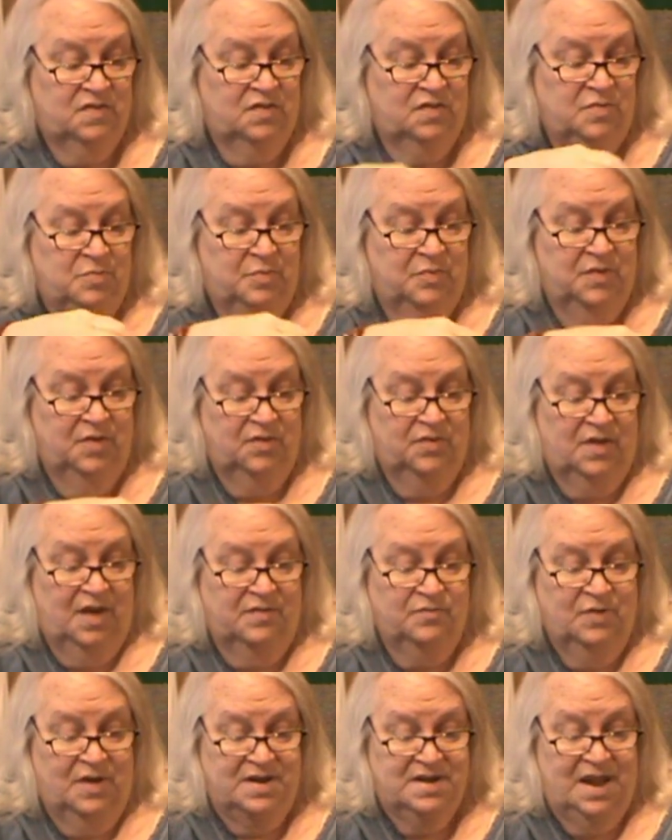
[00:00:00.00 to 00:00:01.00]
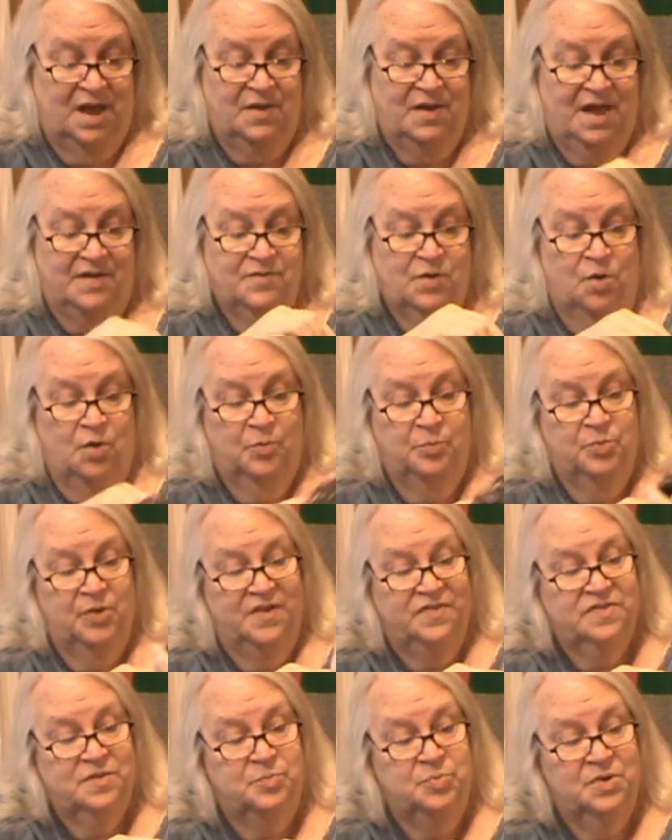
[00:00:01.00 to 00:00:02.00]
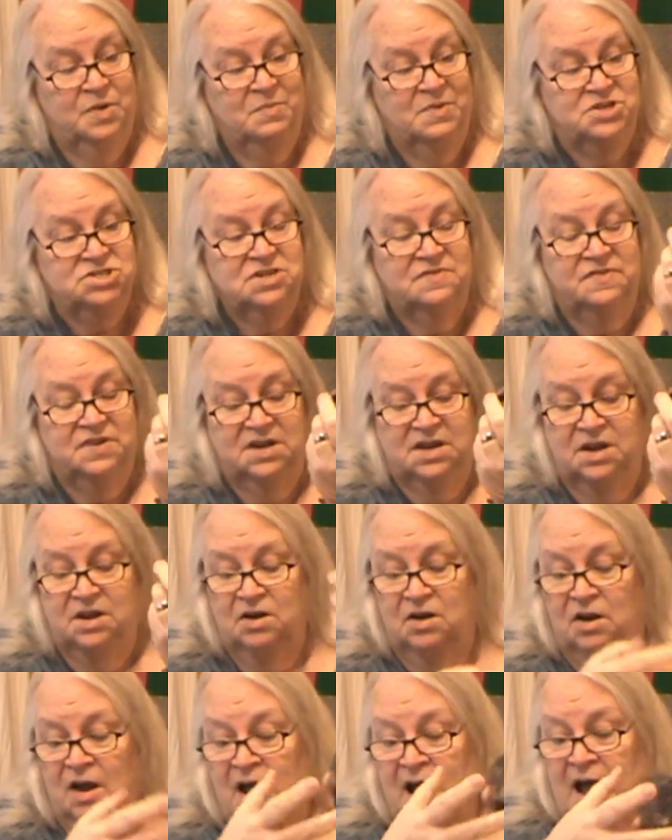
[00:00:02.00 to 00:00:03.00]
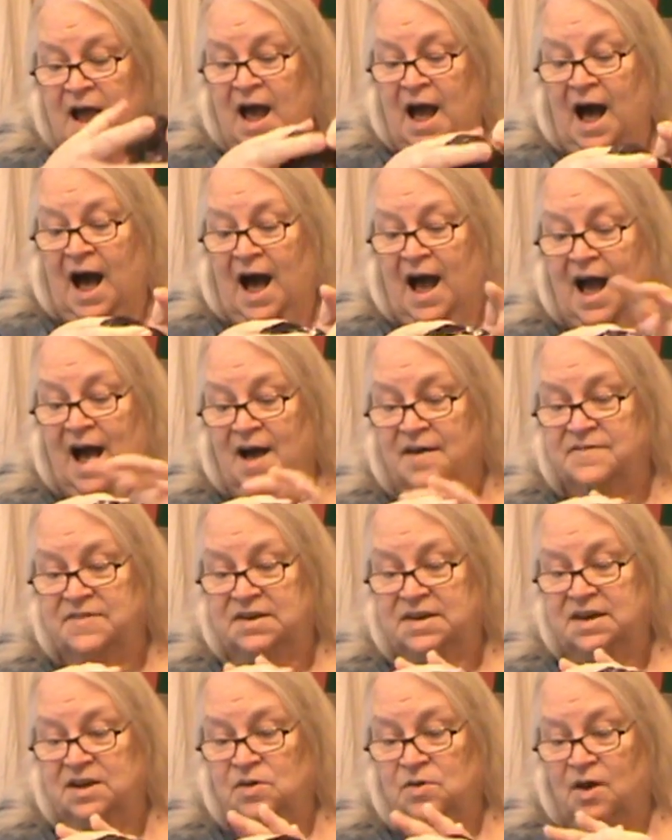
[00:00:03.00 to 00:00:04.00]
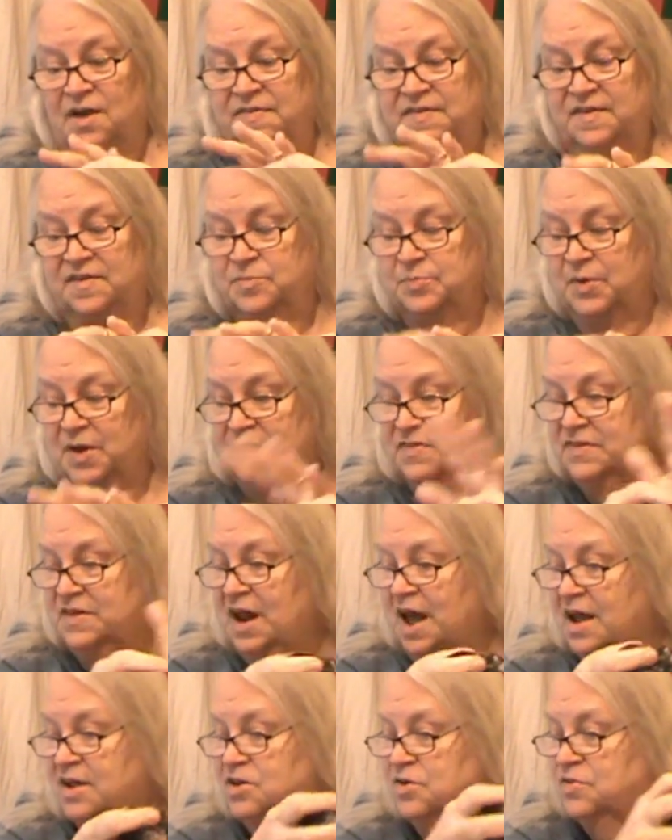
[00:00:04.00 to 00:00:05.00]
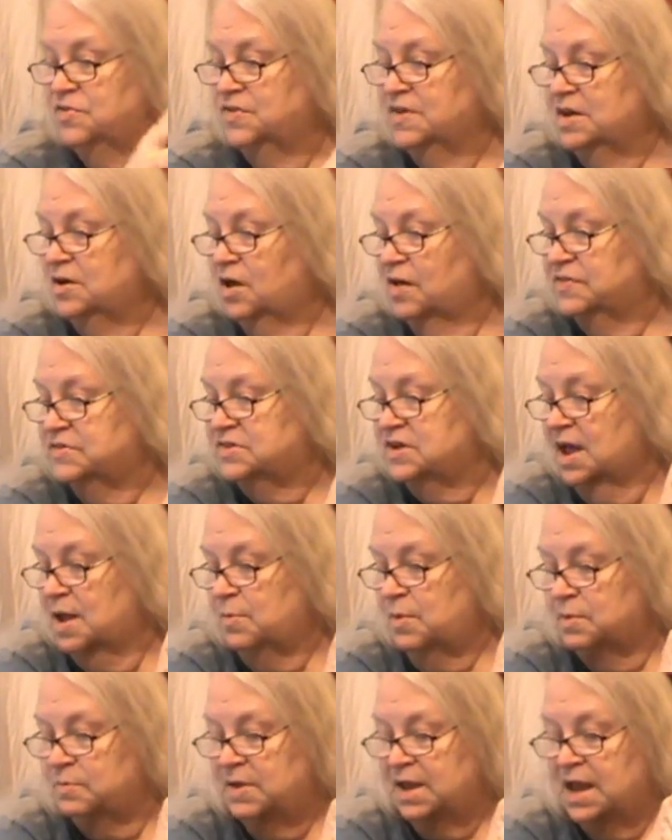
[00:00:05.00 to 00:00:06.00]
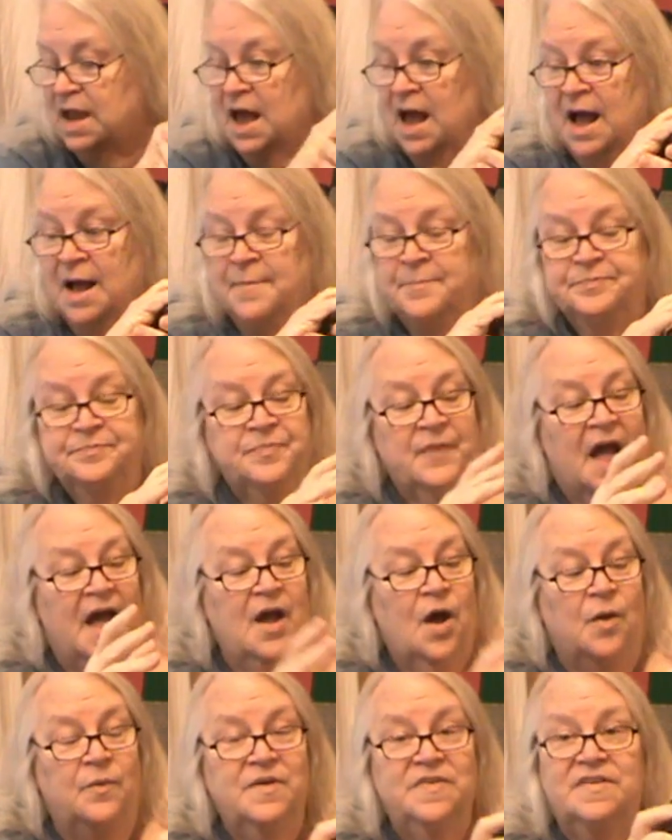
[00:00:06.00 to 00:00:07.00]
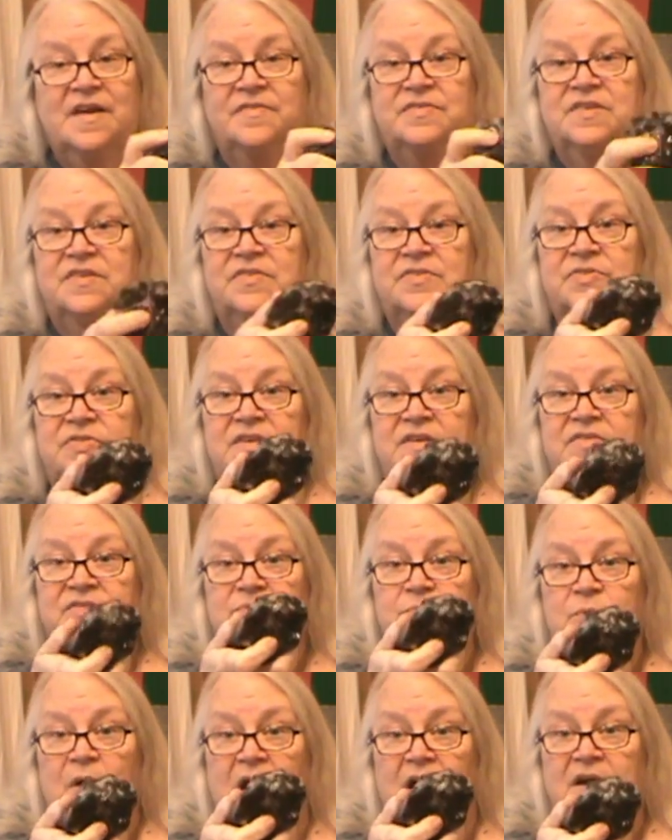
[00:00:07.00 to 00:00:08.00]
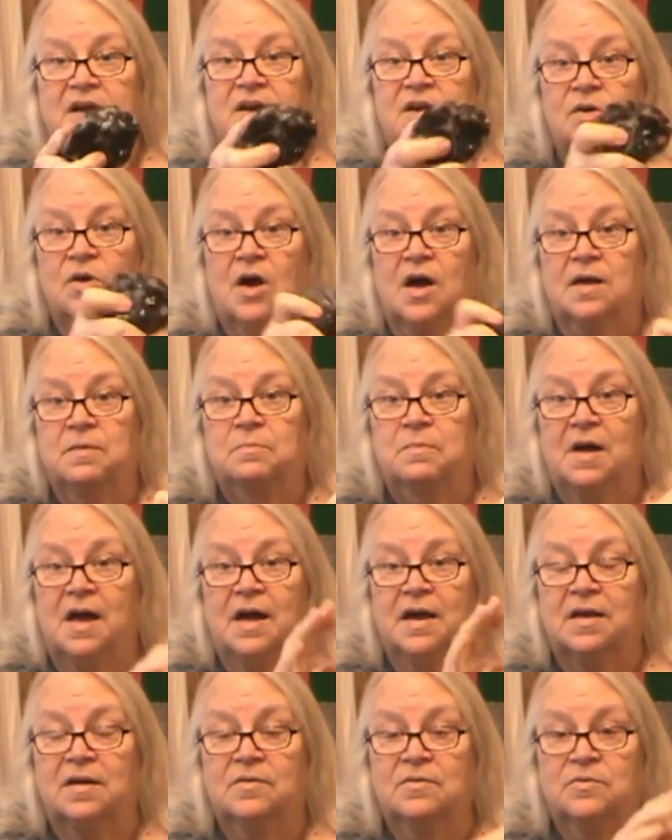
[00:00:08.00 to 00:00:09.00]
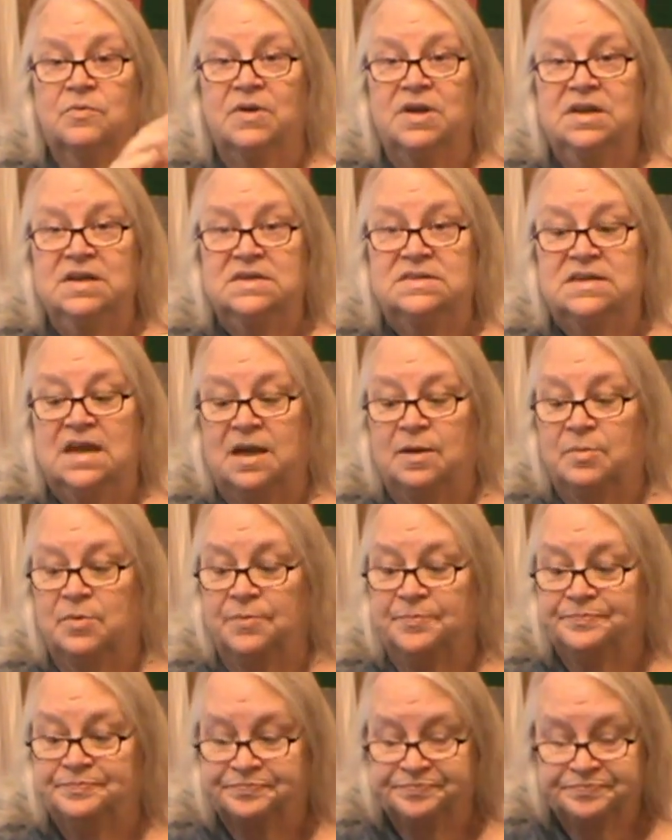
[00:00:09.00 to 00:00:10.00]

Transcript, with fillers: Here's, here, right now I have a whole bracelet pretty much of it here. I have it here on this bracelet. I, you see it all the time on me. I always have this, this rock here on my reading table.